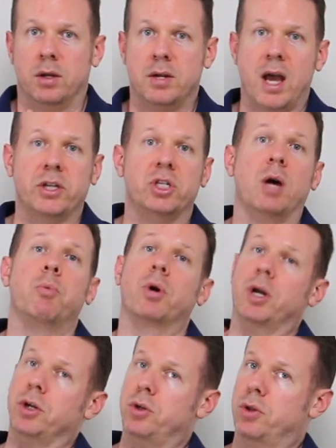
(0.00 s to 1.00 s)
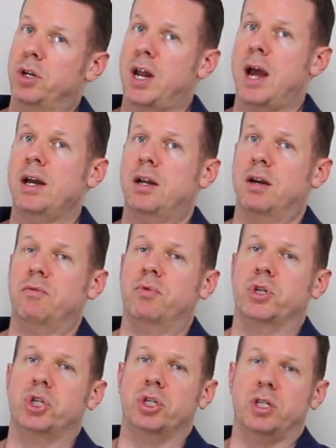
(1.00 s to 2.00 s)
Next up, we're going to do the negative,
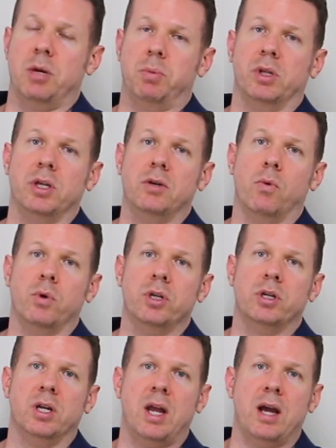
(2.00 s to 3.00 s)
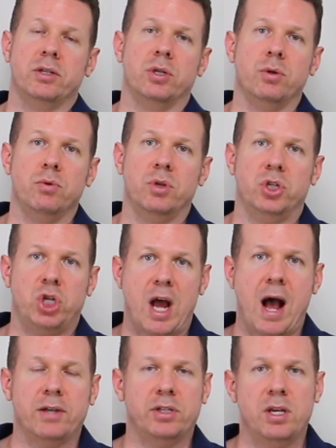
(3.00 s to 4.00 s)
which is typically going to connect to the
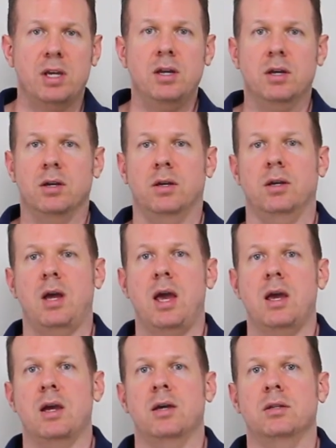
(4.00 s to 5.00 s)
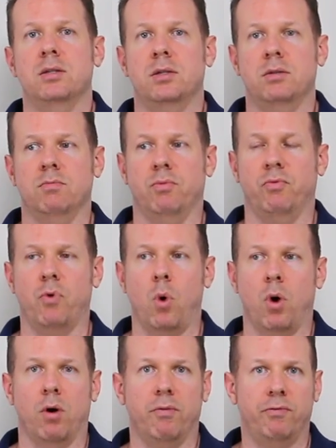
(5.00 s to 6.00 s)
chassis. And
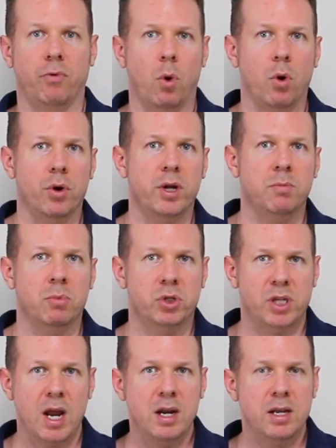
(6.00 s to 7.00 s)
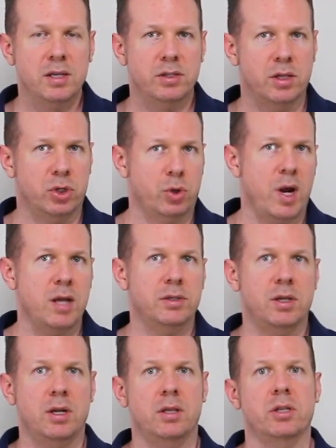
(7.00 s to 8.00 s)
for Ford and Mercedes, the
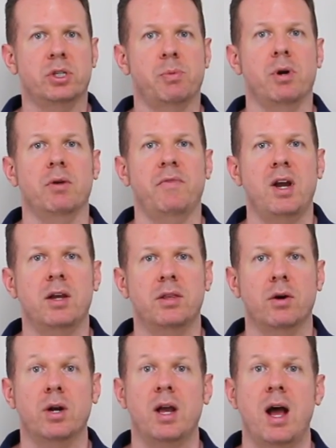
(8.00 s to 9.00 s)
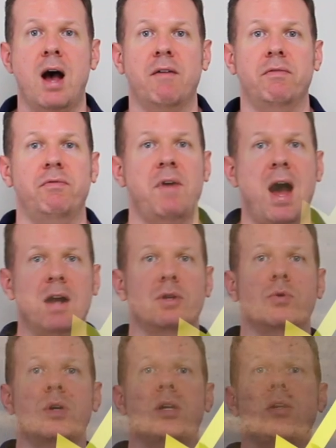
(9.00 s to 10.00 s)
Transit and the Sprinter van, they're going to have
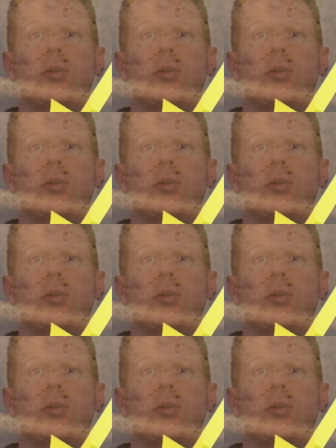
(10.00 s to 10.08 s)
factory